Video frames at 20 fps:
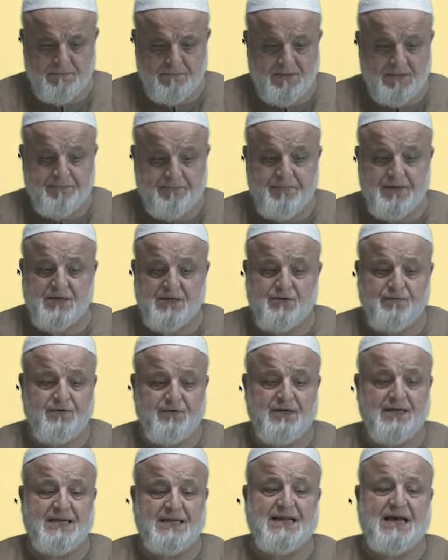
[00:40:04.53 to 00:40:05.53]
The meat of
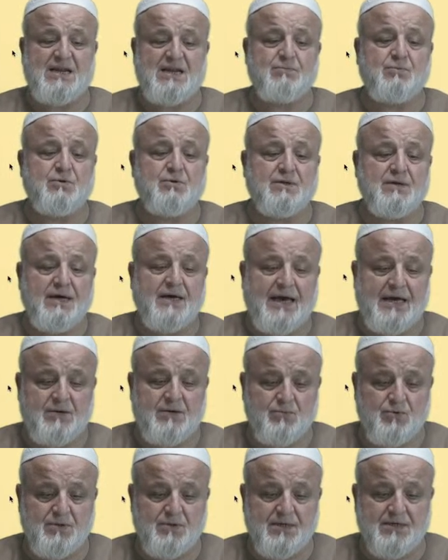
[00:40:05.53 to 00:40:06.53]
an inedible
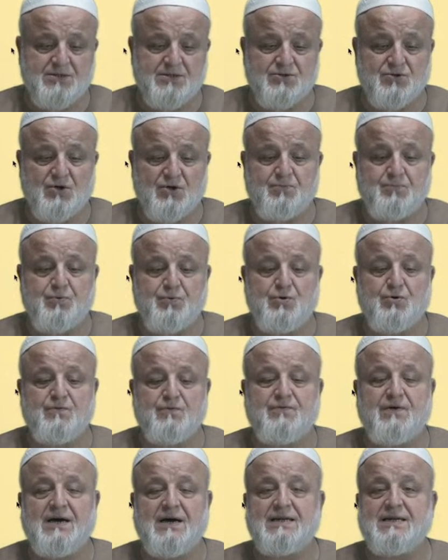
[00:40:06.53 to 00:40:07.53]
animal is not
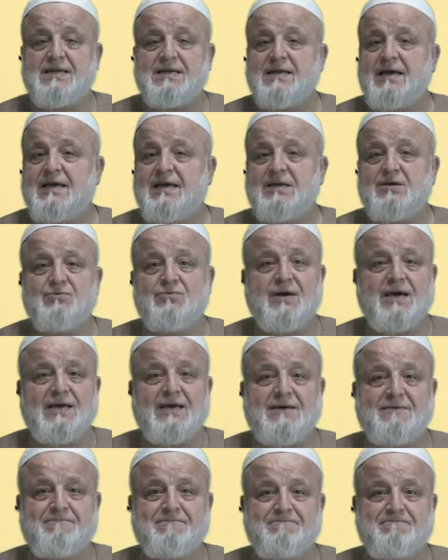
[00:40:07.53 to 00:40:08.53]
purified in any
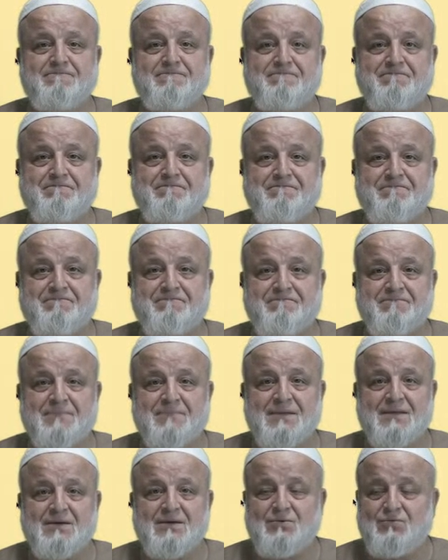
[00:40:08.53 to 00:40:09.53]
way.
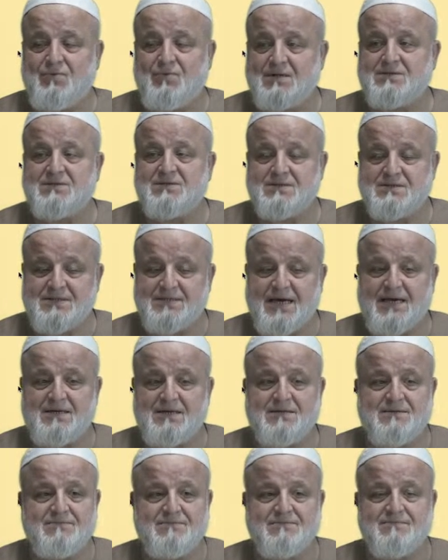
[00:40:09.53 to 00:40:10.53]
Once it's
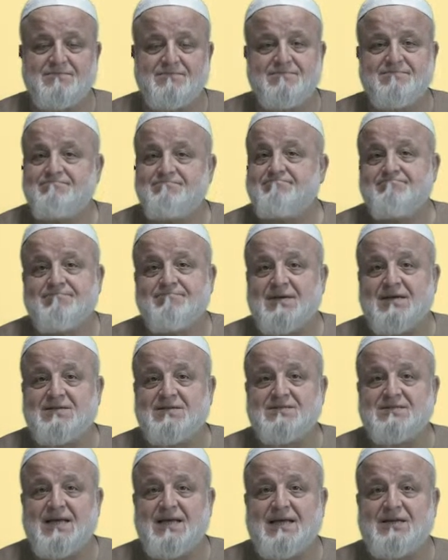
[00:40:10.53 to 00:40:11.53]
dead,
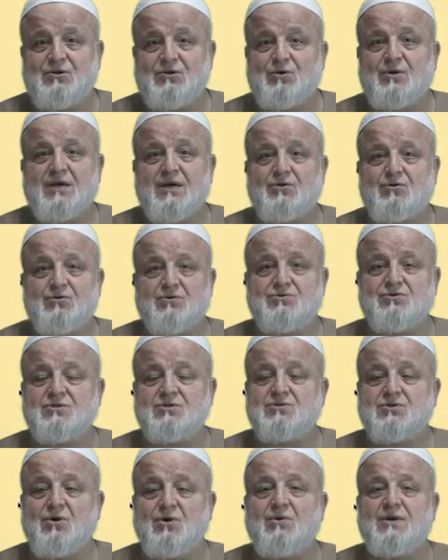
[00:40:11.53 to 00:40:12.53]
it's dead. You cannot
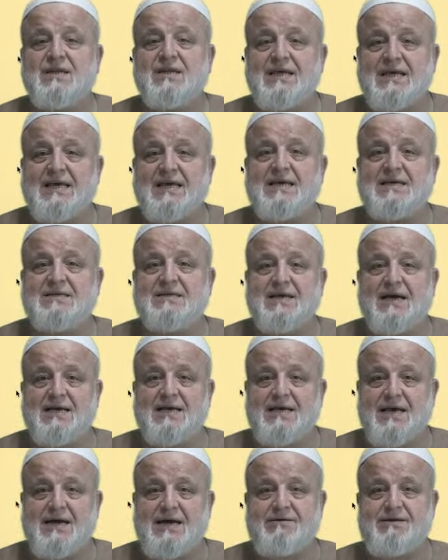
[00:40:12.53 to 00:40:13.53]
just go and eat a
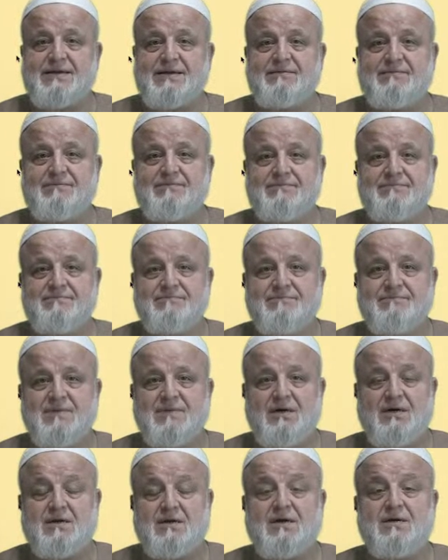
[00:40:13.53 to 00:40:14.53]
carrion.
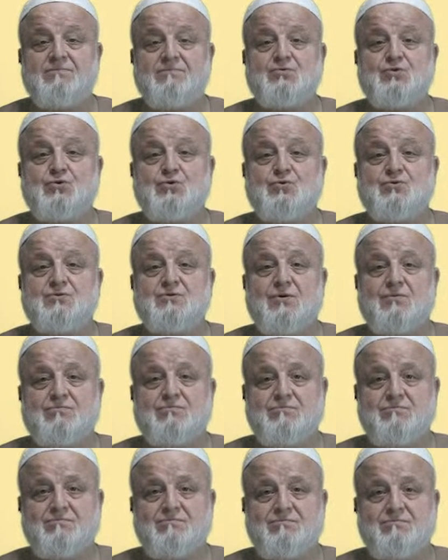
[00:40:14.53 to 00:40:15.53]
Haram to do so.
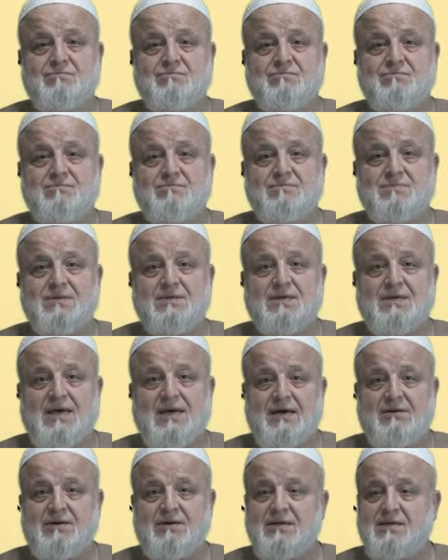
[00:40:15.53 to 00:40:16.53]

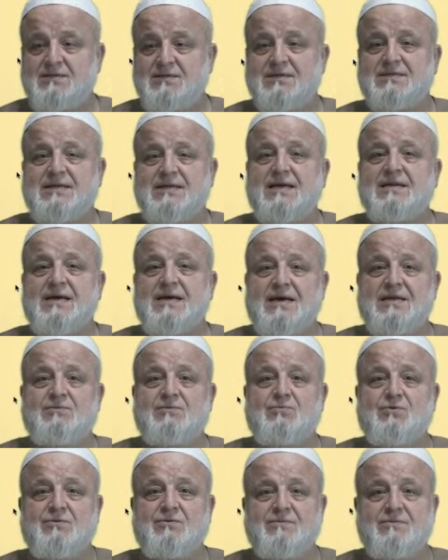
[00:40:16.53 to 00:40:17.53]
Carrion is a dead
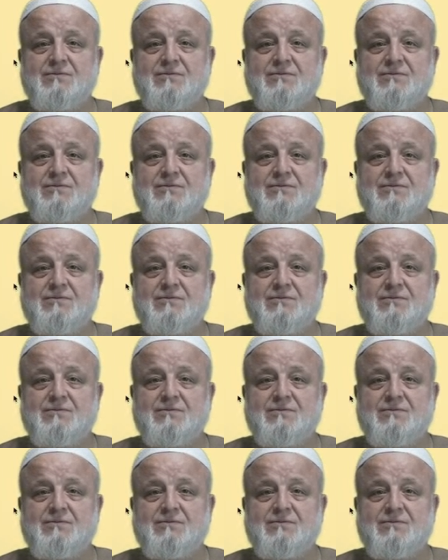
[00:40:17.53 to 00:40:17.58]
animal.